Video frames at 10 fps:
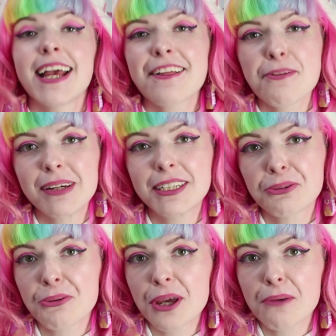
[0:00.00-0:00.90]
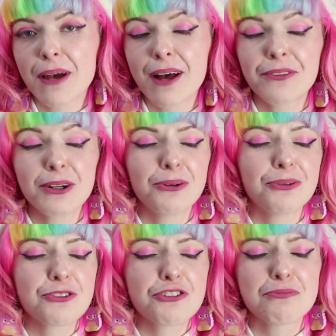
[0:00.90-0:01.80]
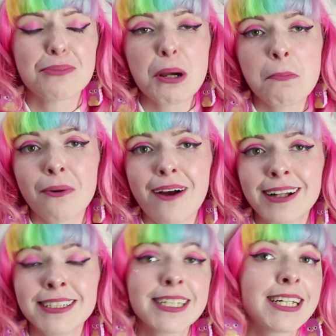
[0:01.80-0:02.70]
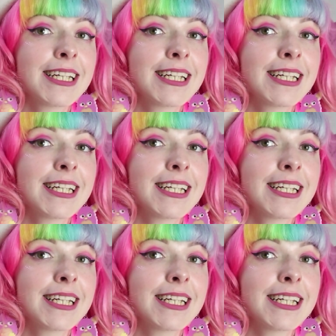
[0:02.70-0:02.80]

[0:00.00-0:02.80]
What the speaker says: It's me talking about the launch of my brand,